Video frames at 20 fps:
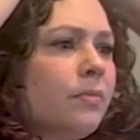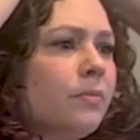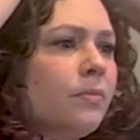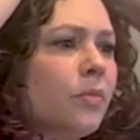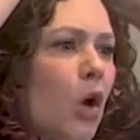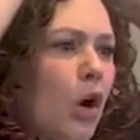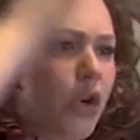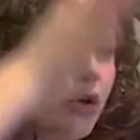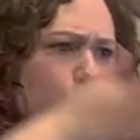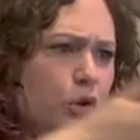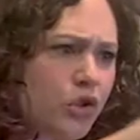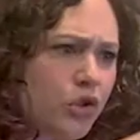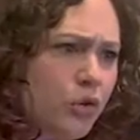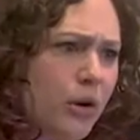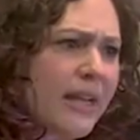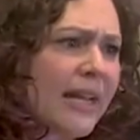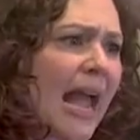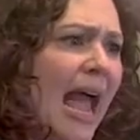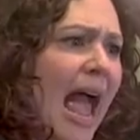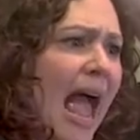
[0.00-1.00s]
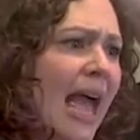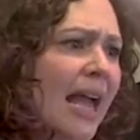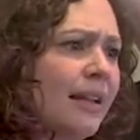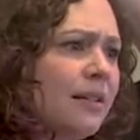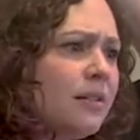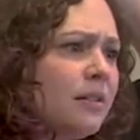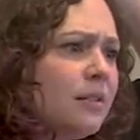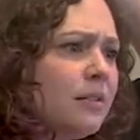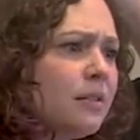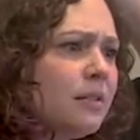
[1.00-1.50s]
Are you straight ahead?
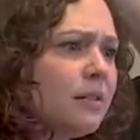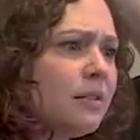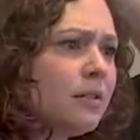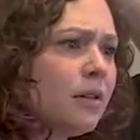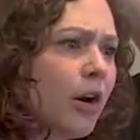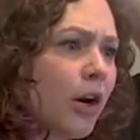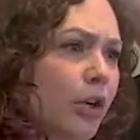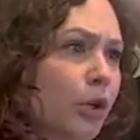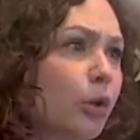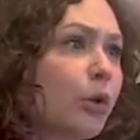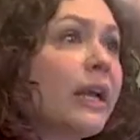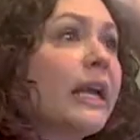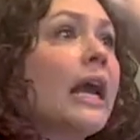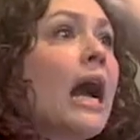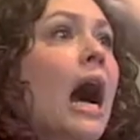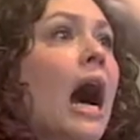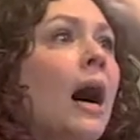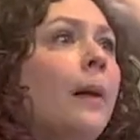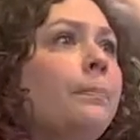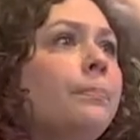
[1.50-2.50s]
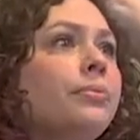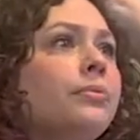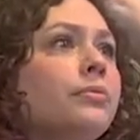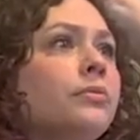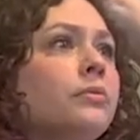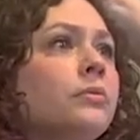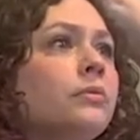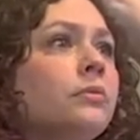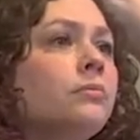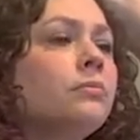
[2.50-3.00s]
Are you looking up?
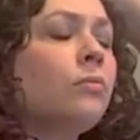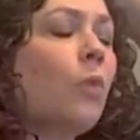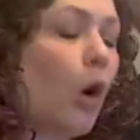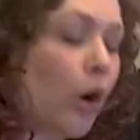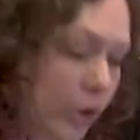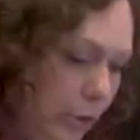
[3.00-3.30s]
Are you